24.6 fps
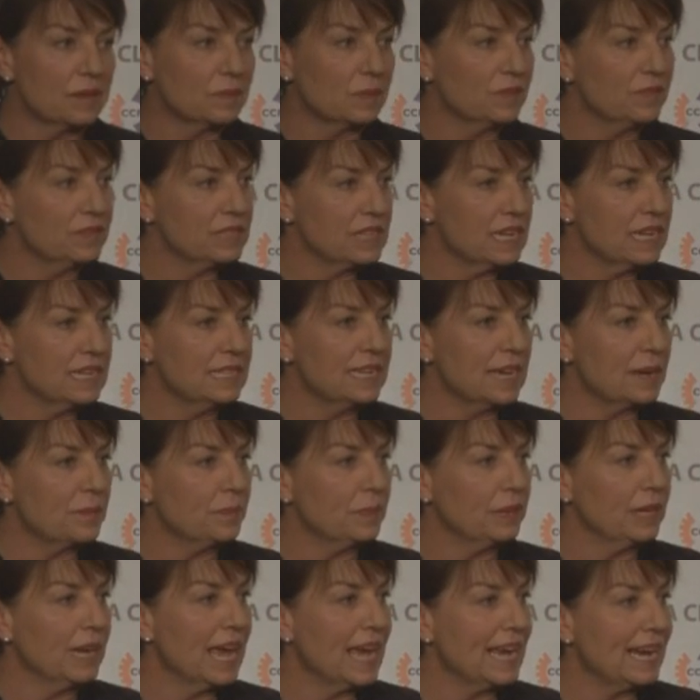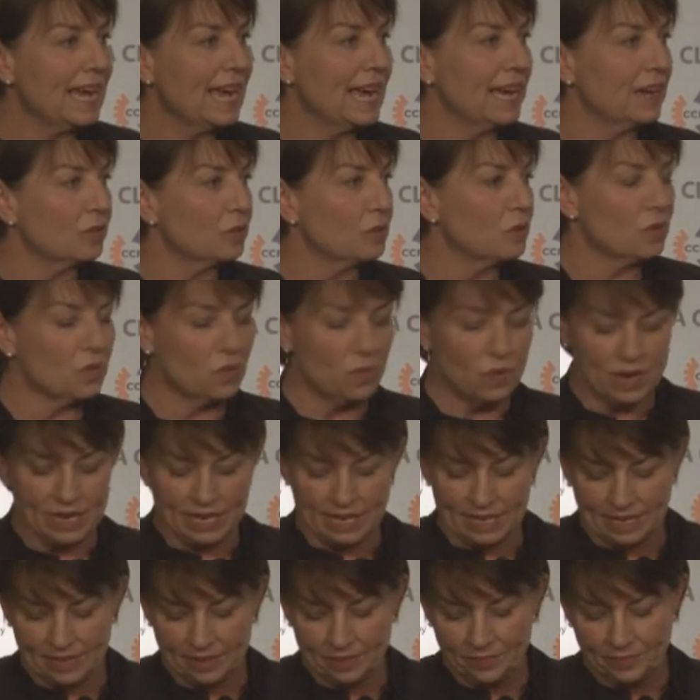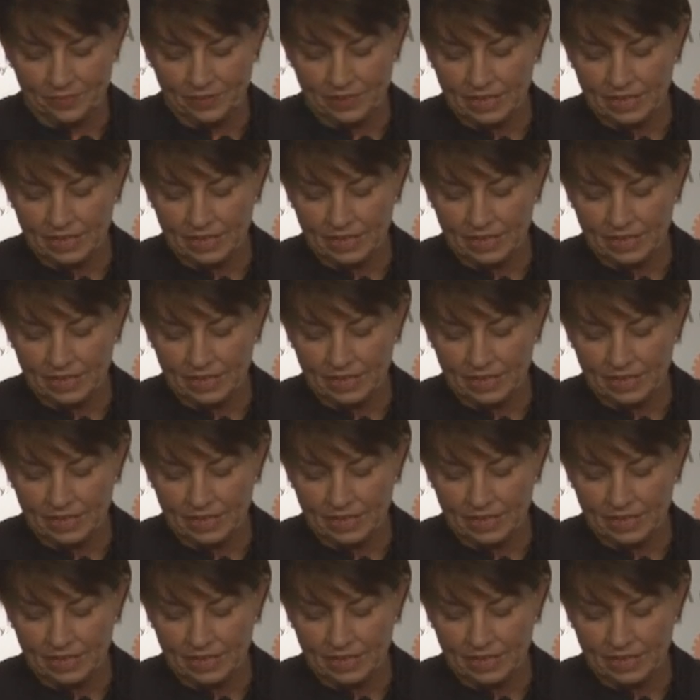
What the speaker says: and we've seen that played out all week.